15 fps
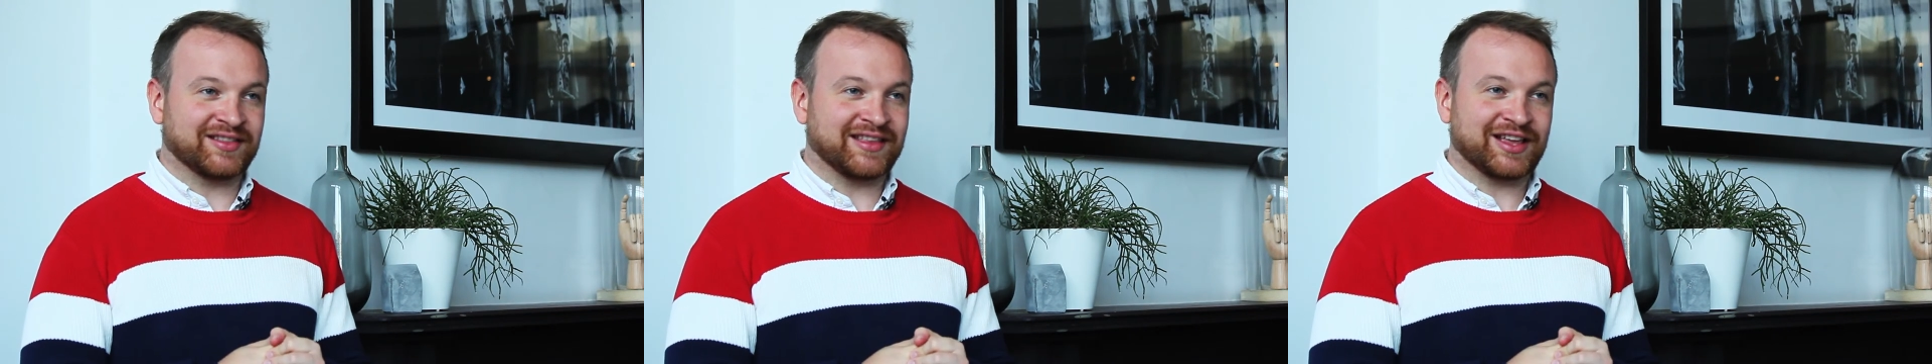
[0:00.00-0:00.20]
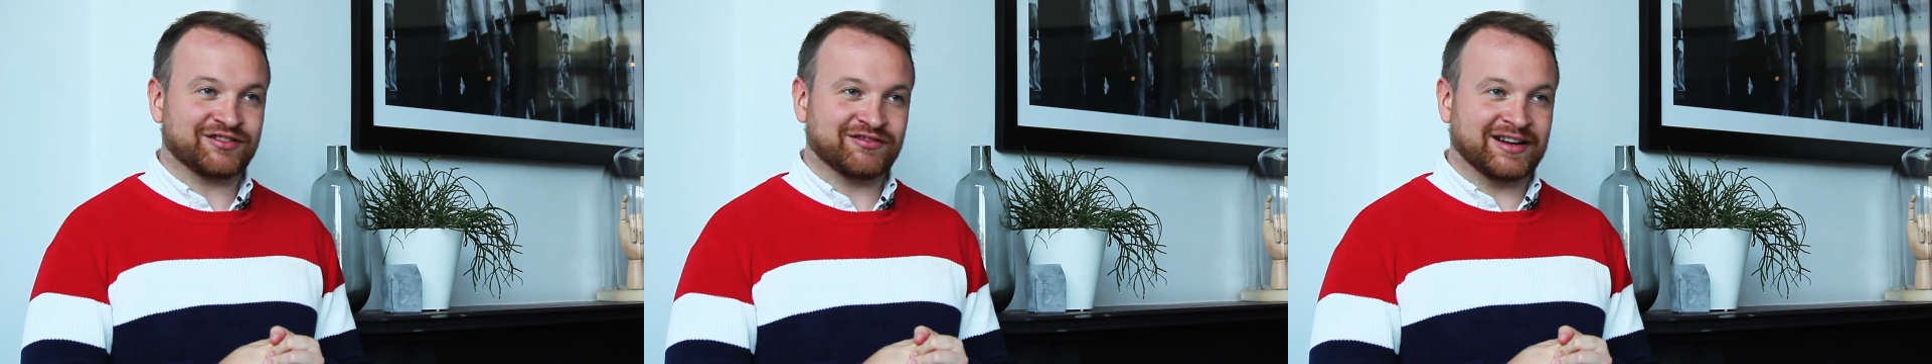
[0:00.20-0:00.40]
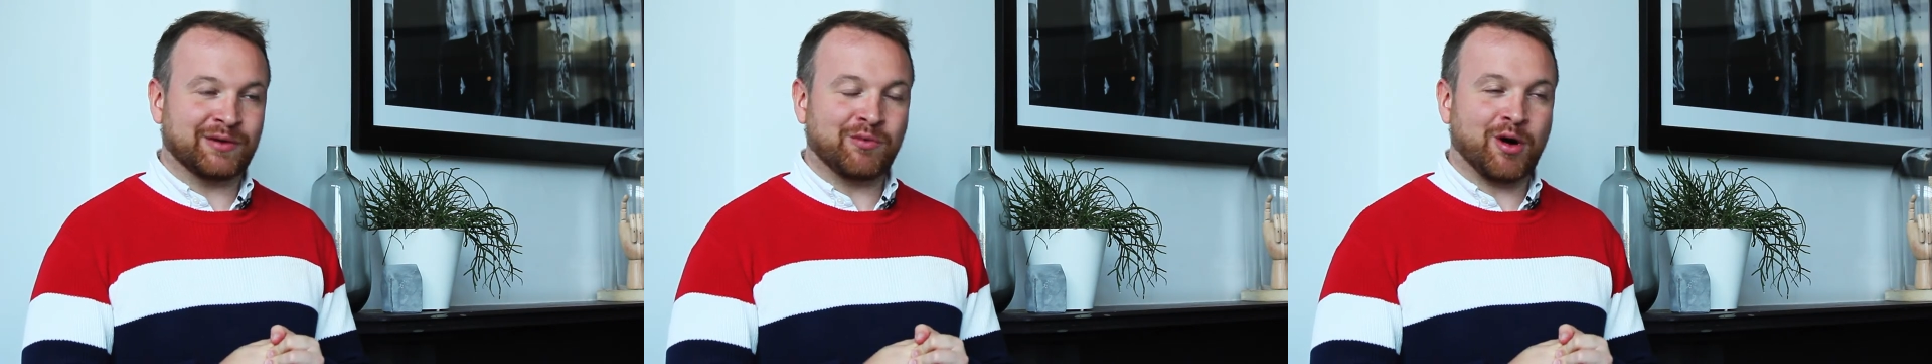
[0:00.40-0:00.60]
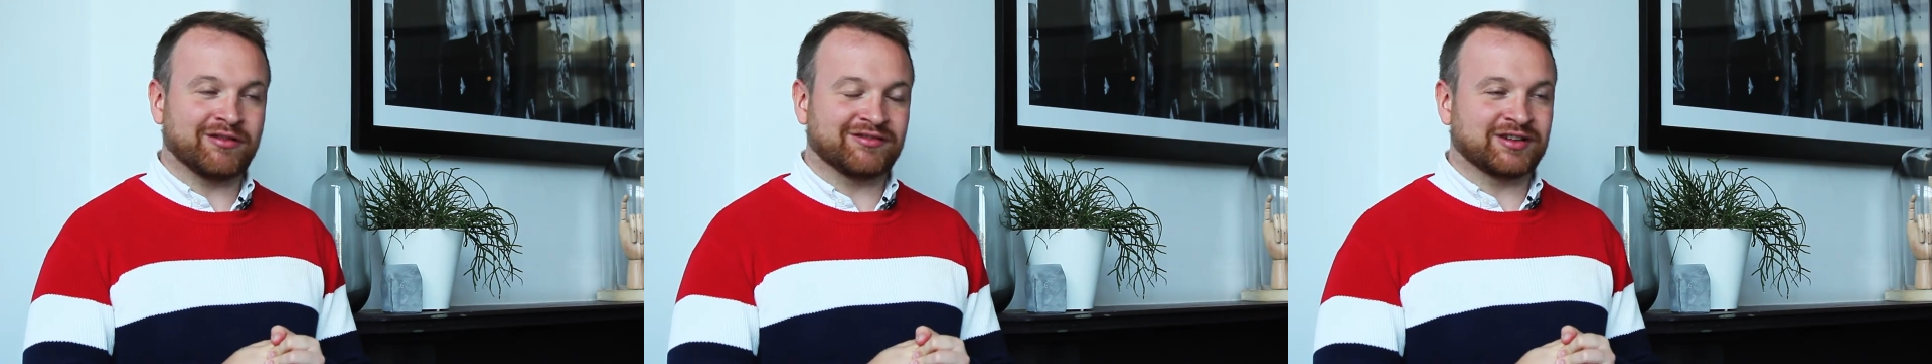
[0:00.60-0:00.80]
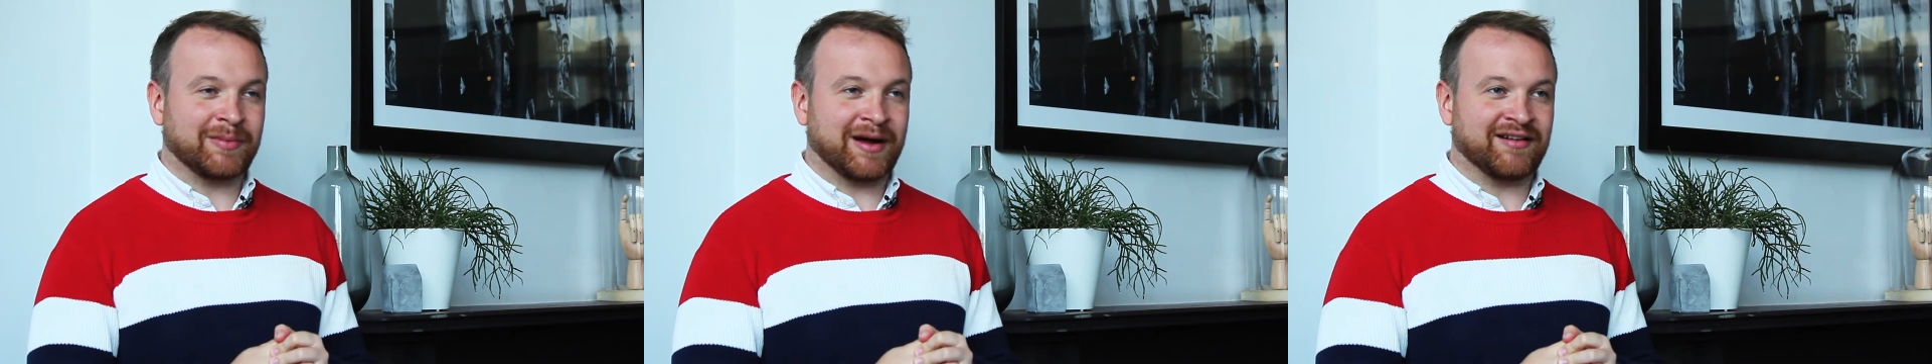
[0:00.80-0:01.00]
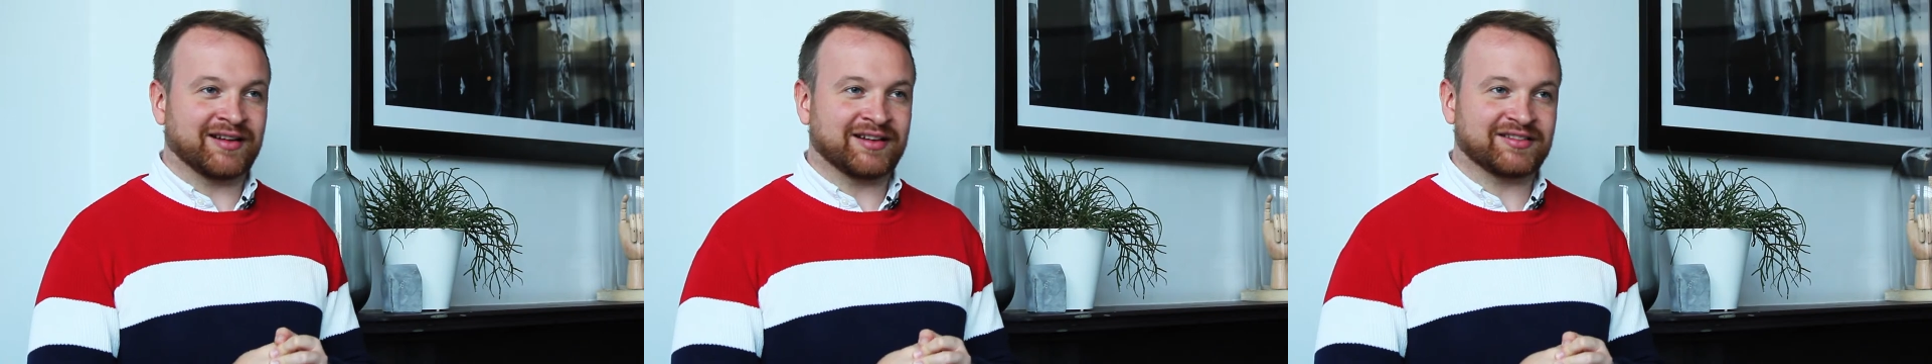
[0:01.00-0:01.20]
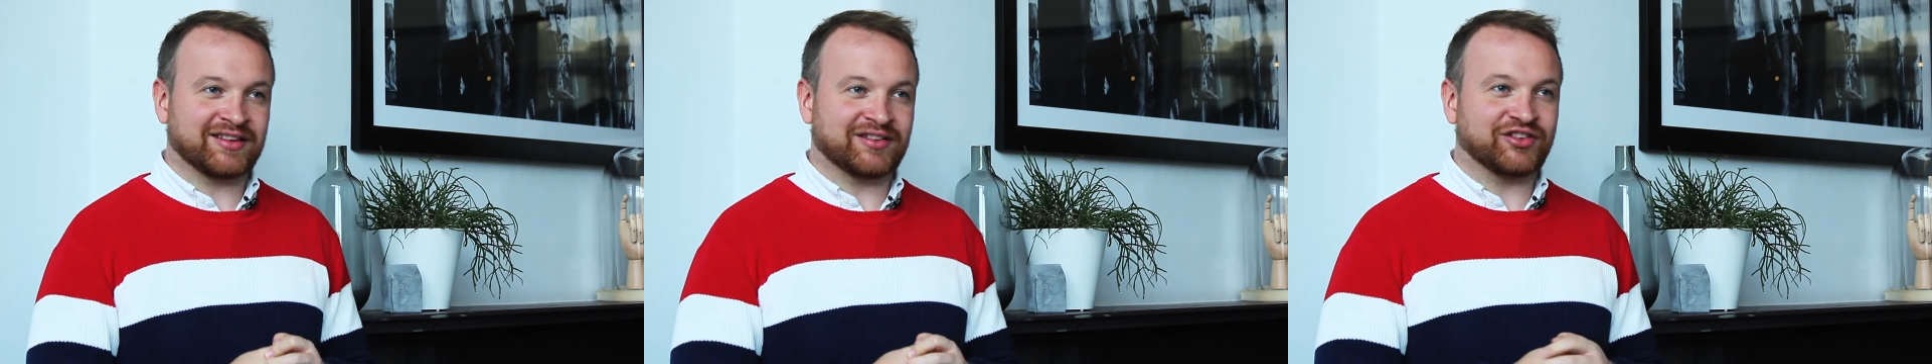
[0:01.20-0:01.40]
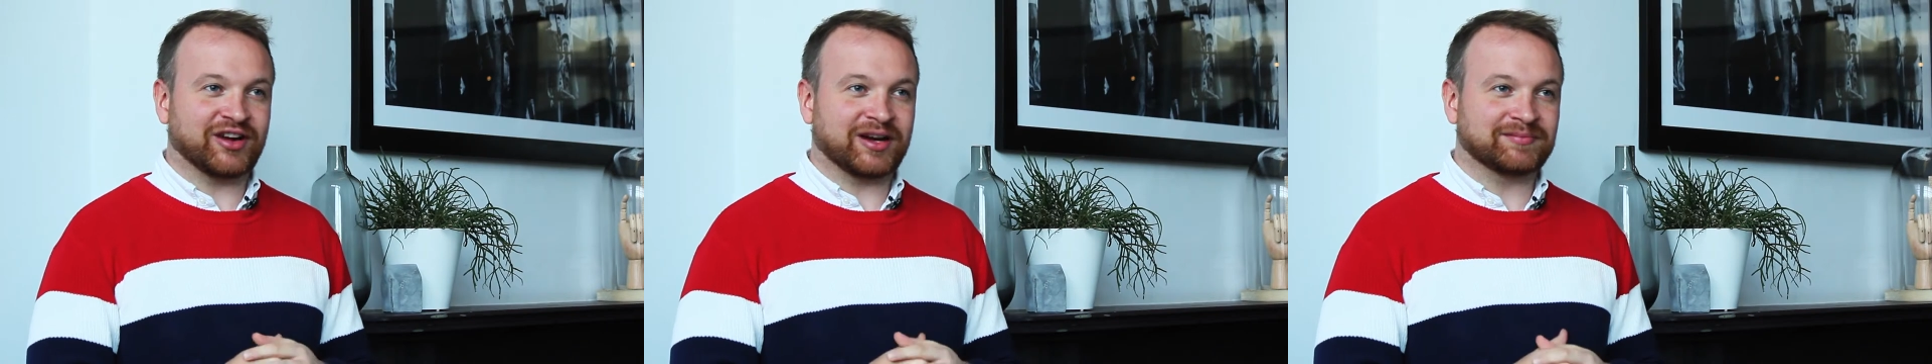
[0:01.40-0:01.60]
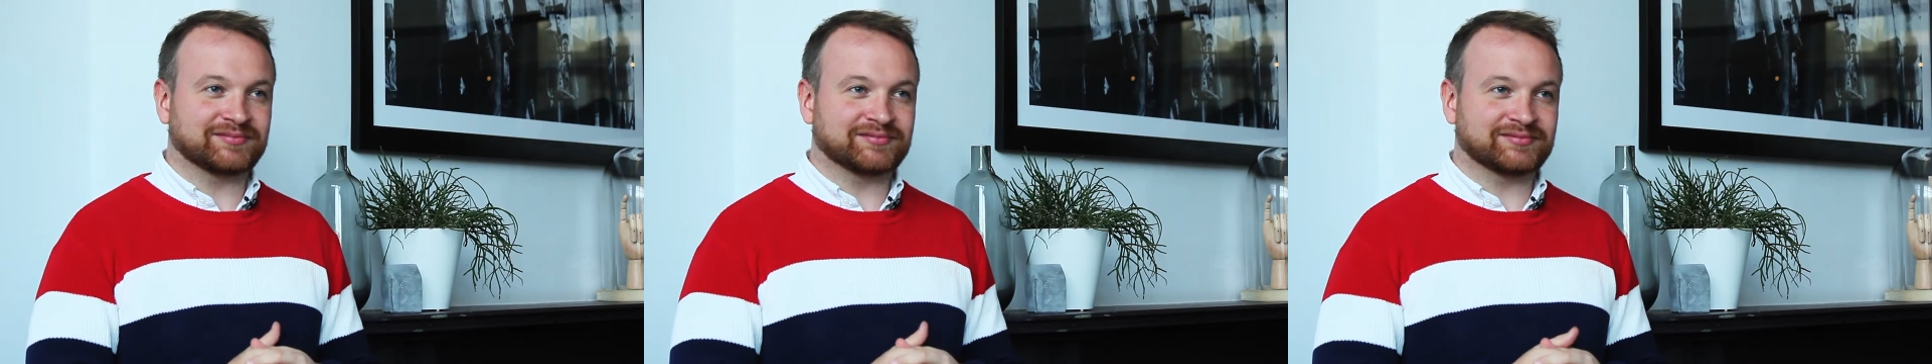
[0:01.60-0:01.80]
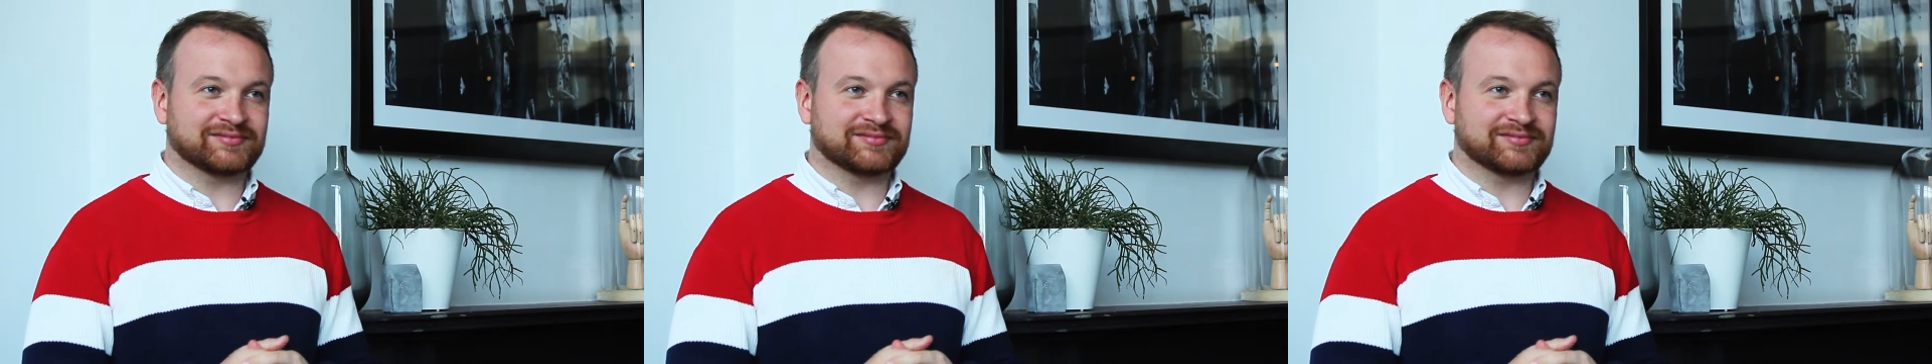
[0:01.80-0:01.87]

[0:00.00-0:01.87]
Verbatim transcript: and that's really what we're about at Sunshine.